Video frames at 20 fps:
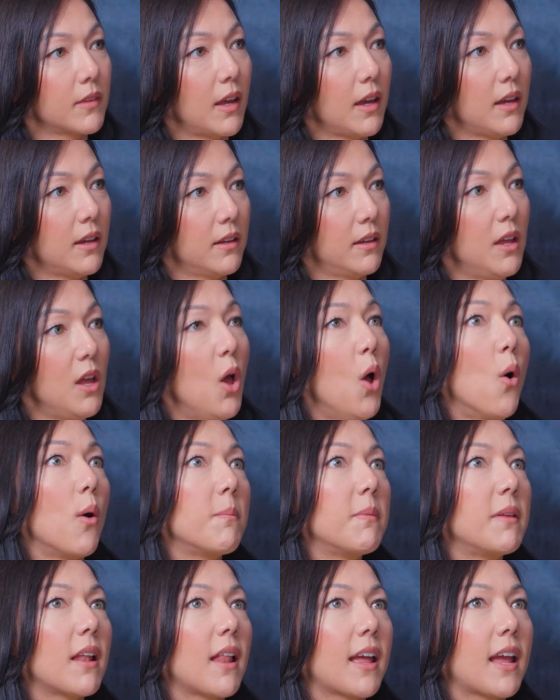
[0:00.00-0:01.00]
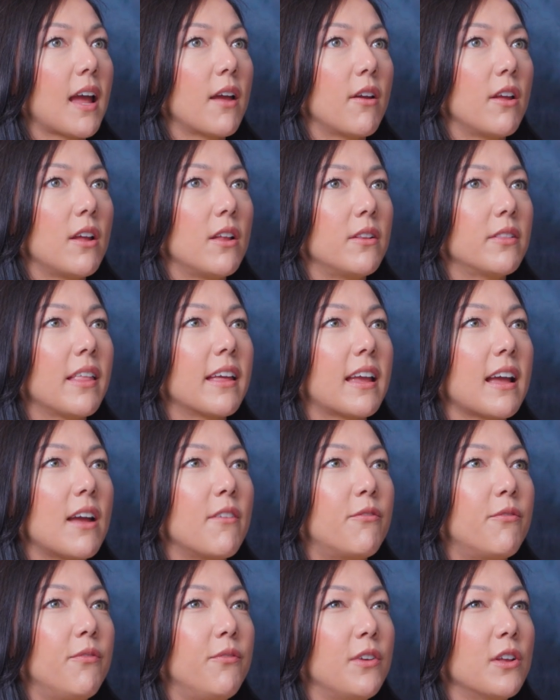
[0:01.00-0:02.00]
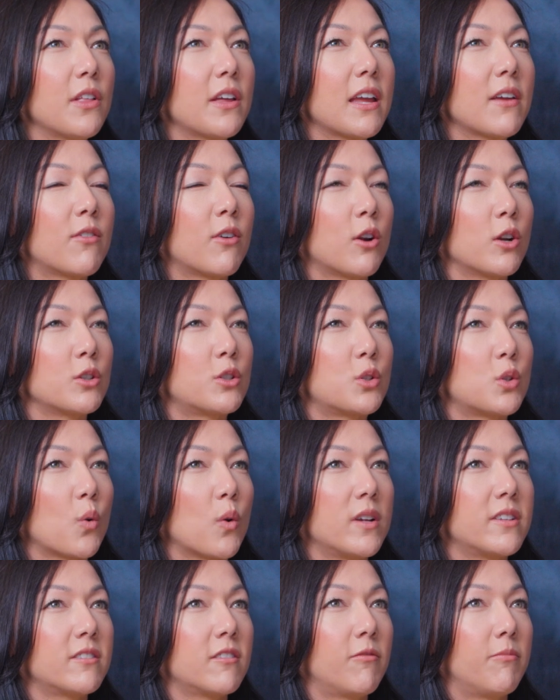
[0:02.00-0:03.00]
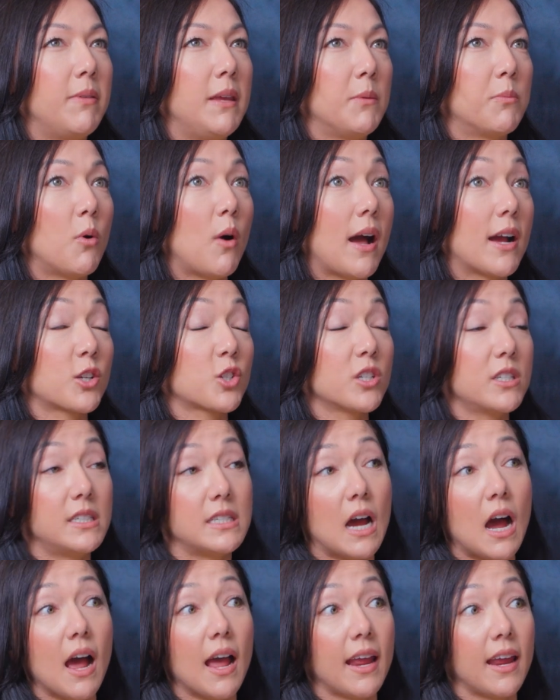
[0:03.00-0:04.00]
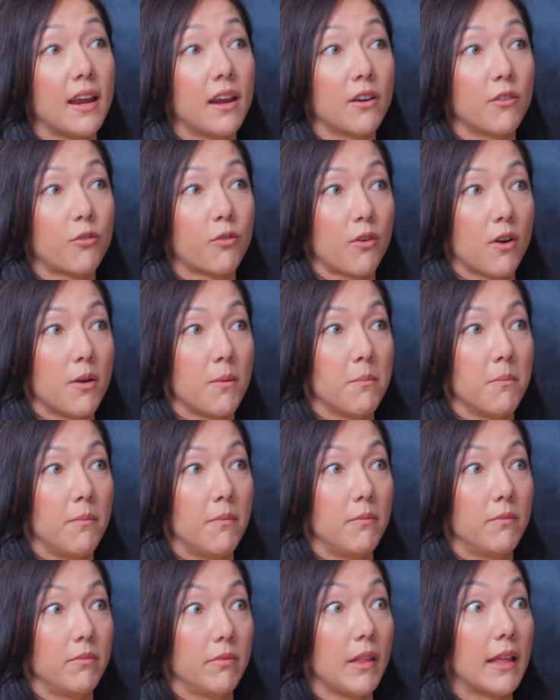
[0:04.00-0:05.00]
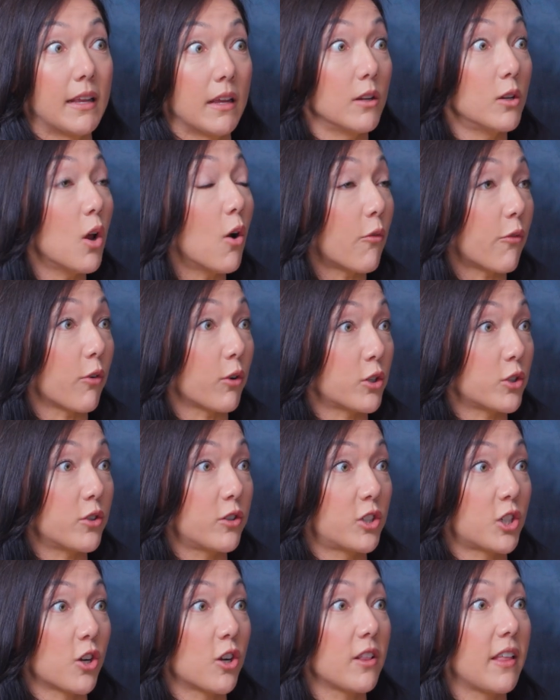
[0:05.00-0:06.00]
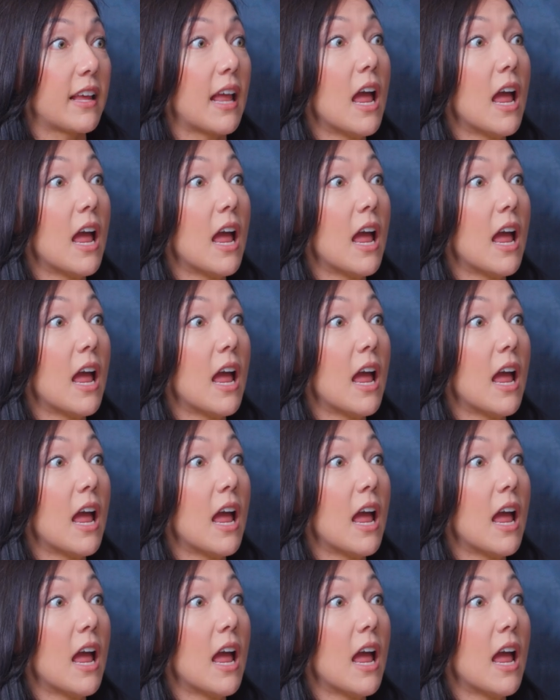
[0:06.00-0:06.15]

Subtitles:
Yeah. I mean, I feel like I've heard stories of people actually dying from no, for sure.